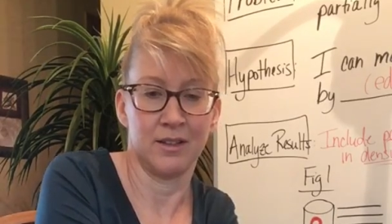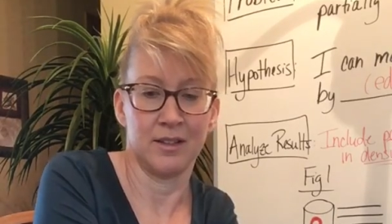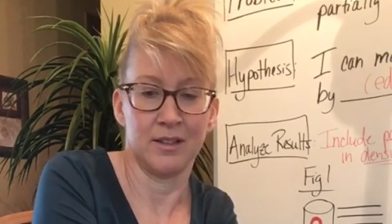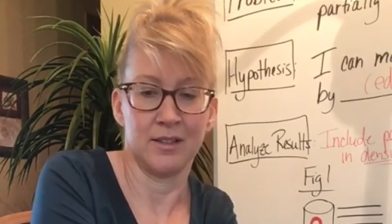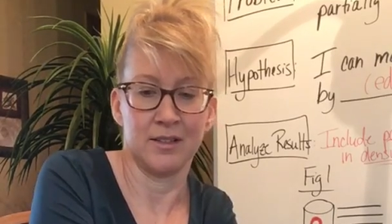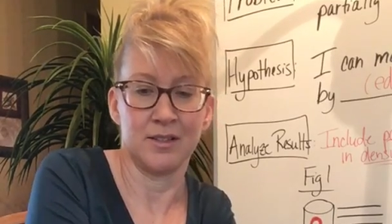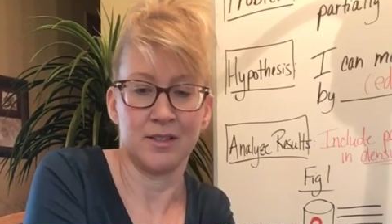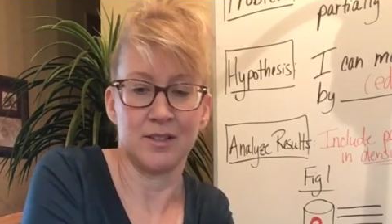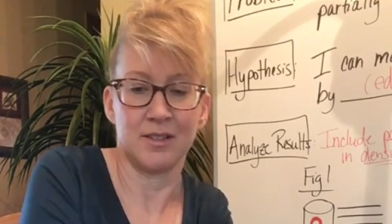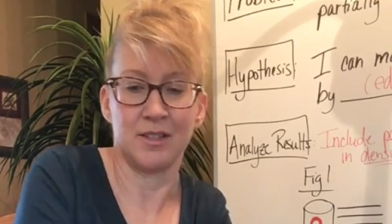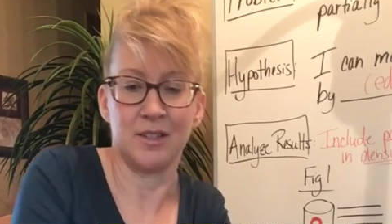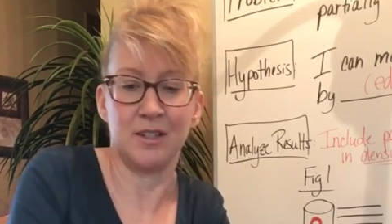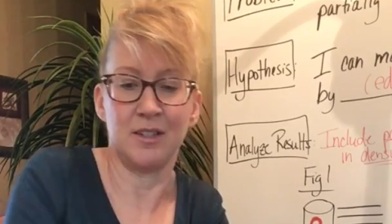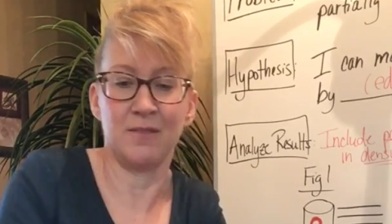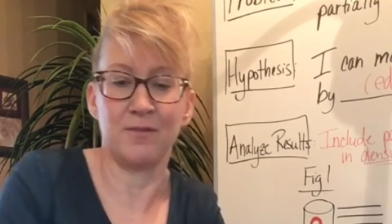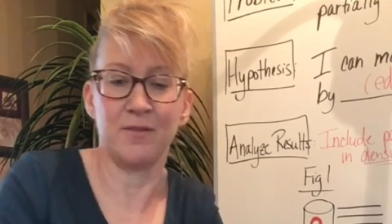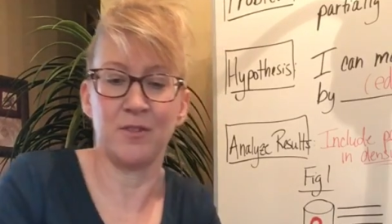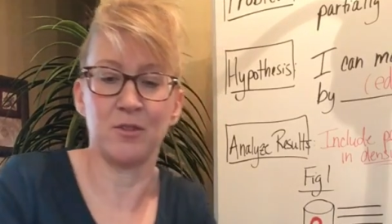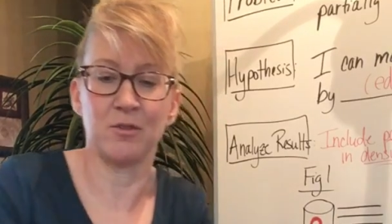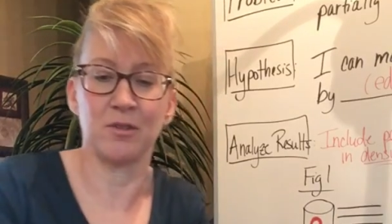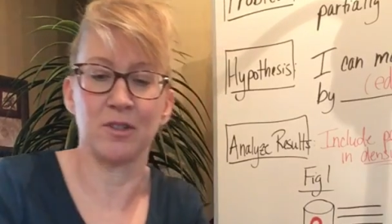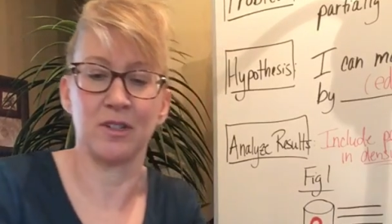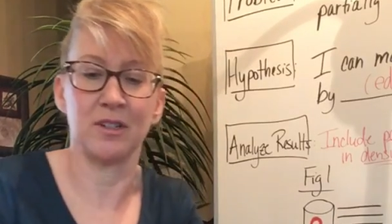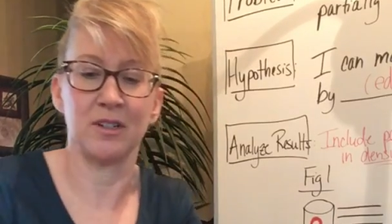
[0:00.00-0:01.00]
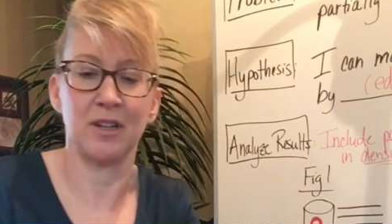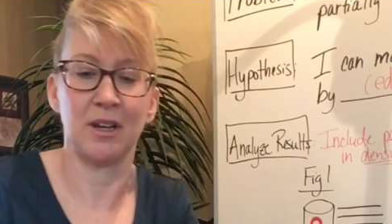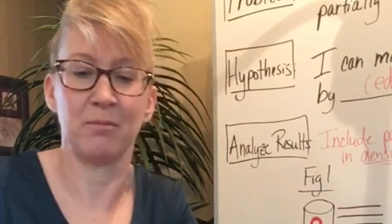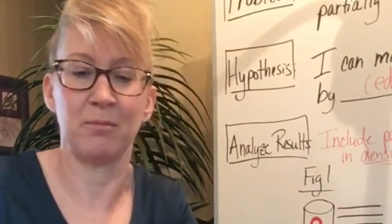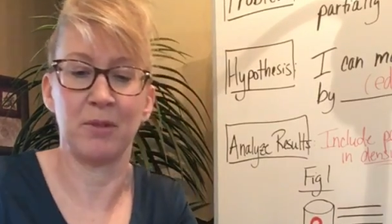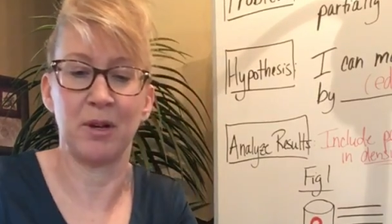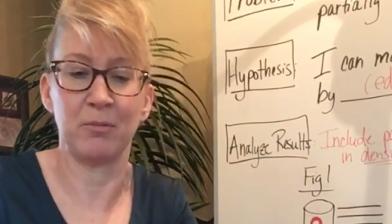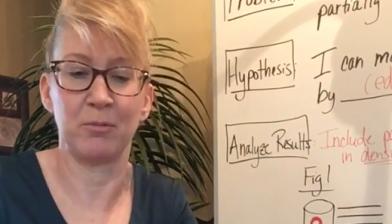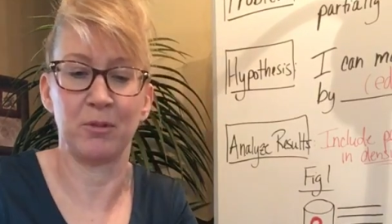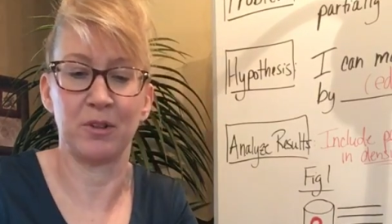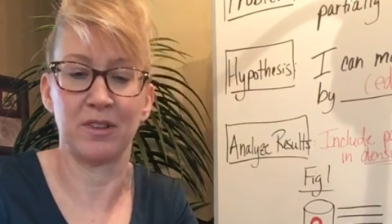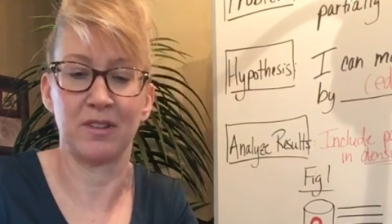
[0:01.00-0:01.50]
See if you can come
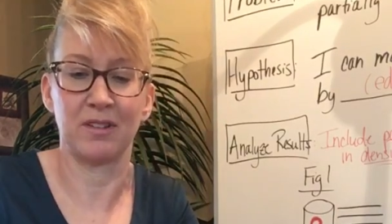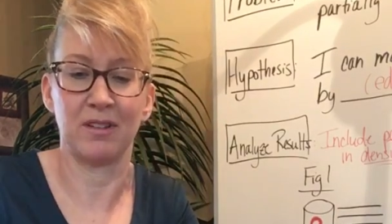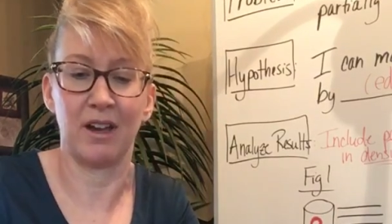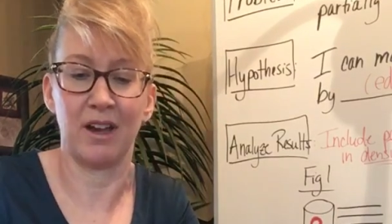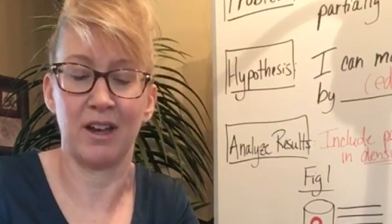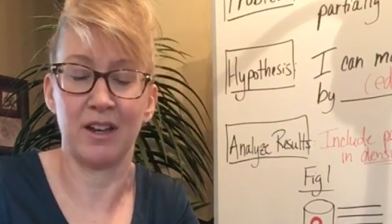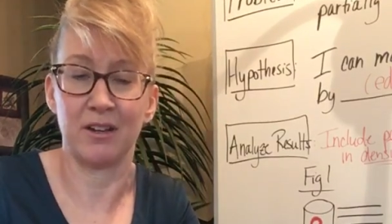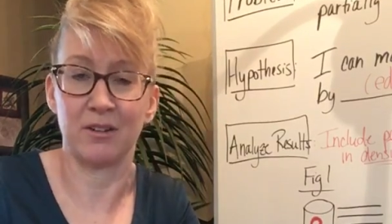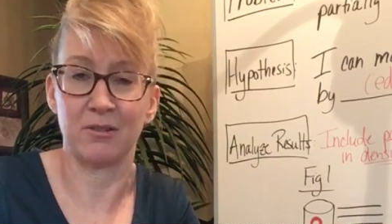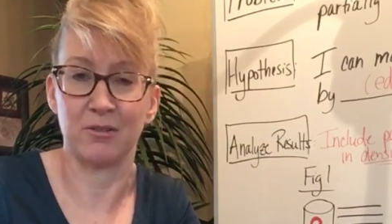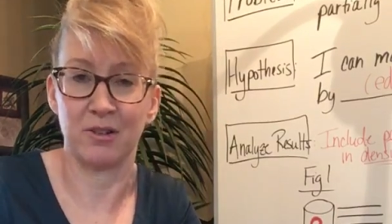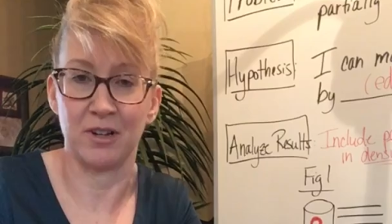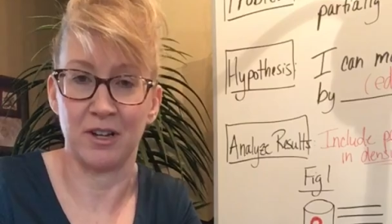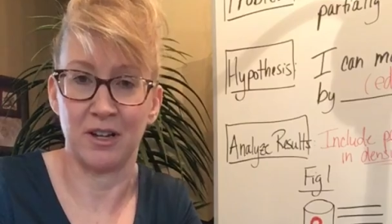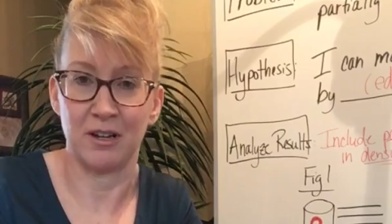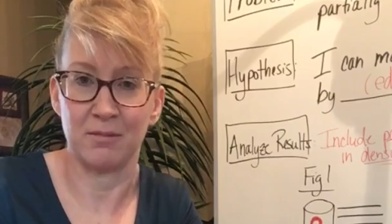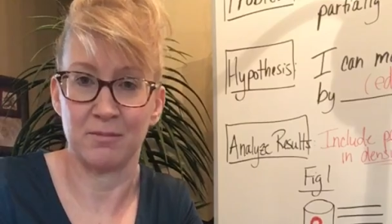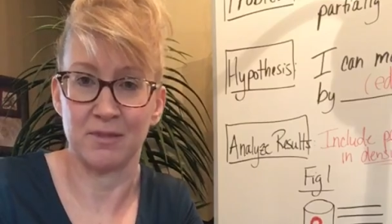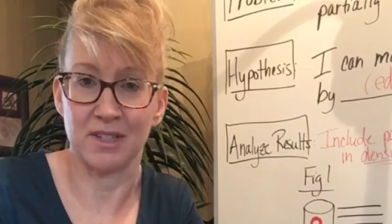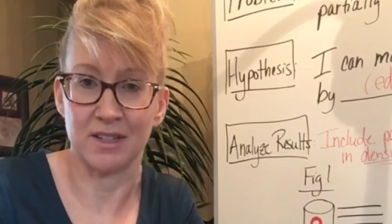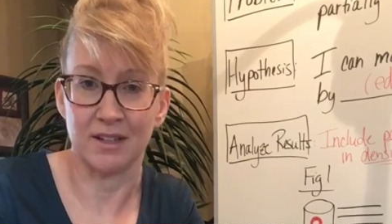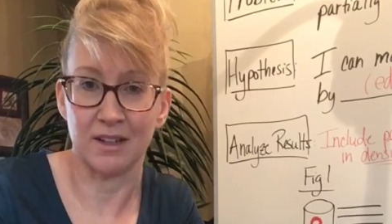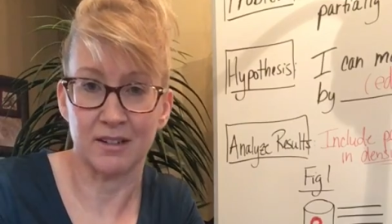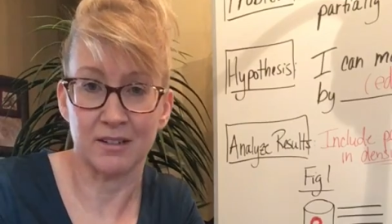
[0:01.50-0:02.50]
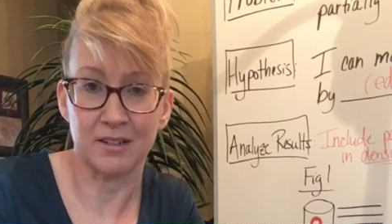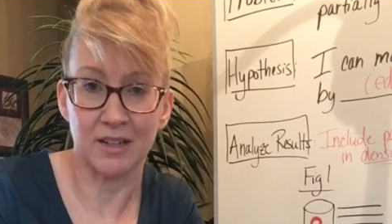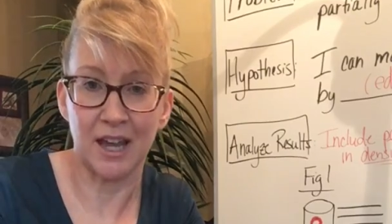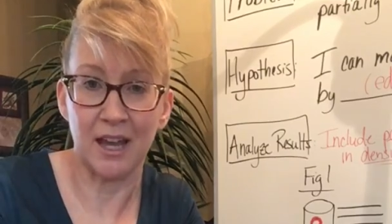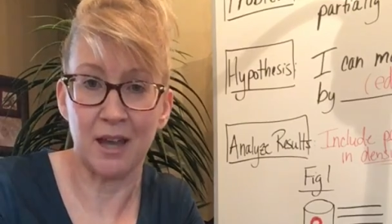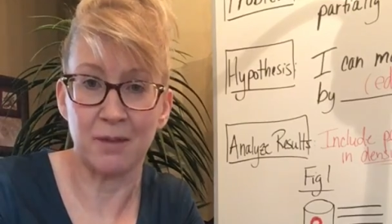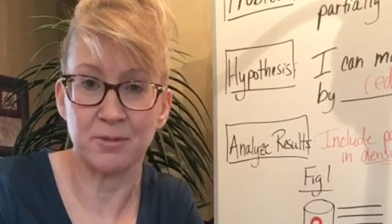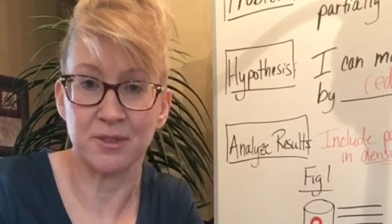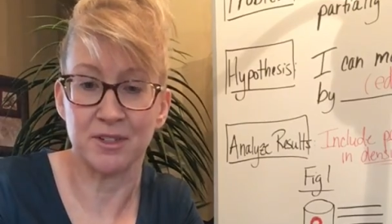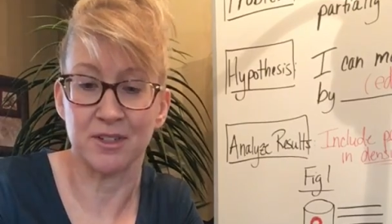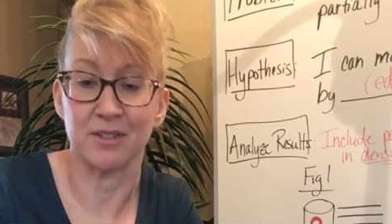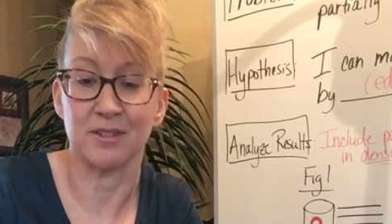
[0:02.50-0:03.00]
up with diagrams and
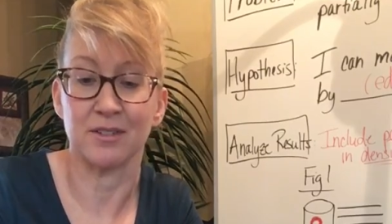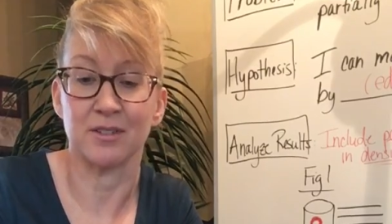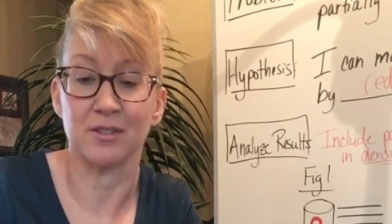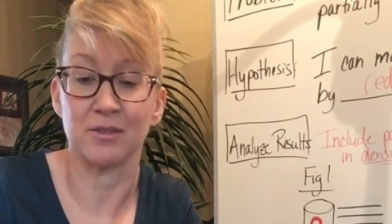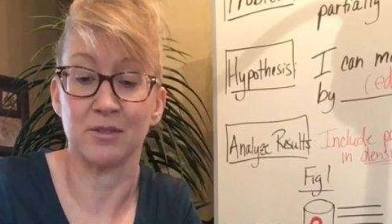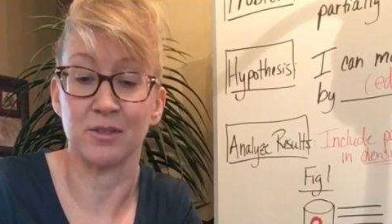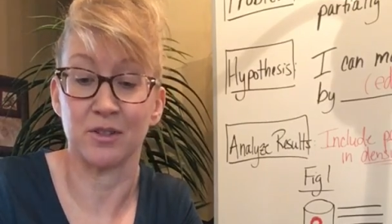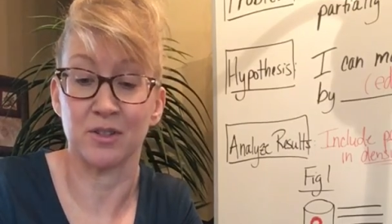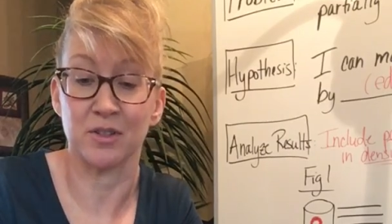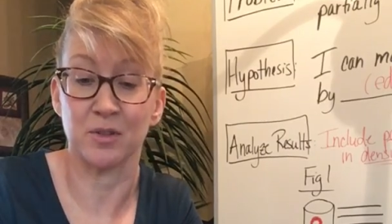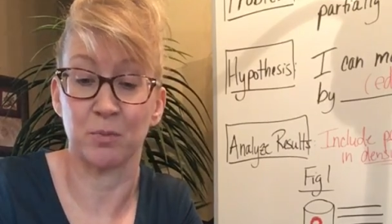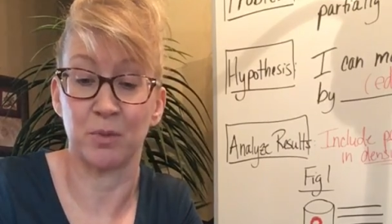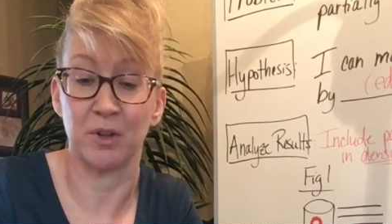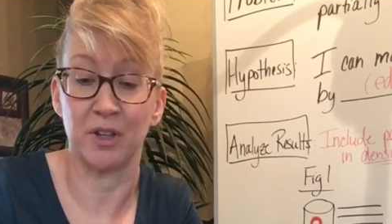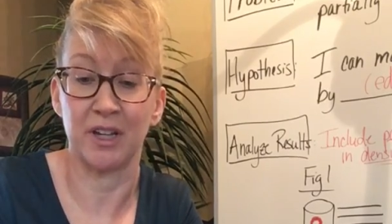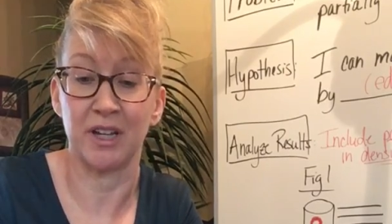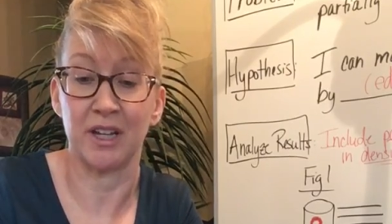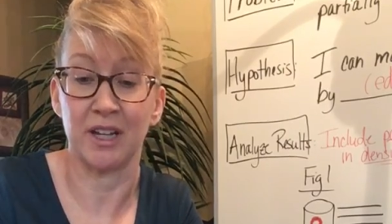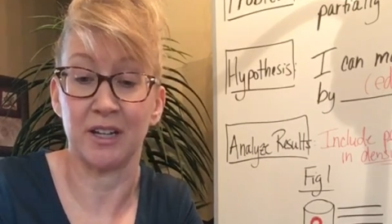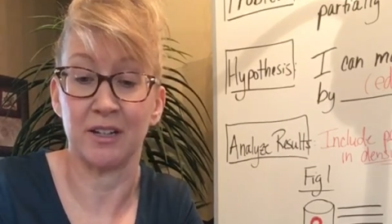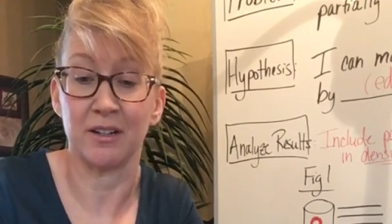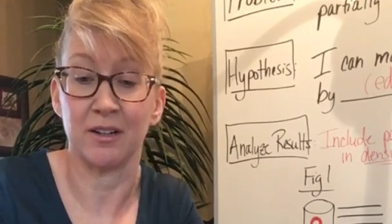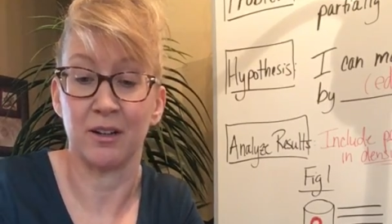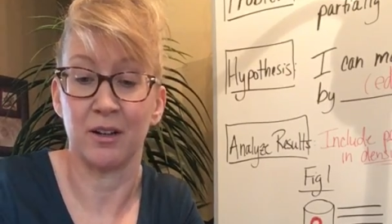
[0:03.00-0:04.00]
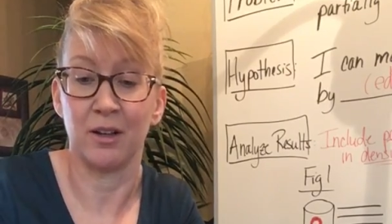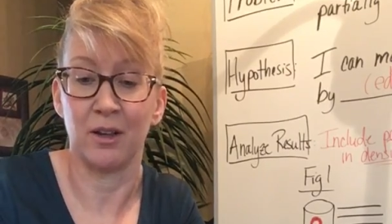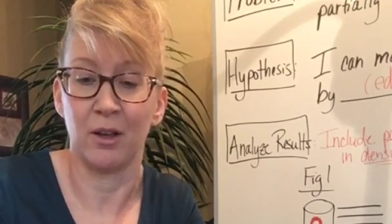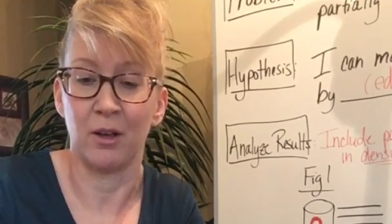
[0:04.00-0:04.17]
captions to explain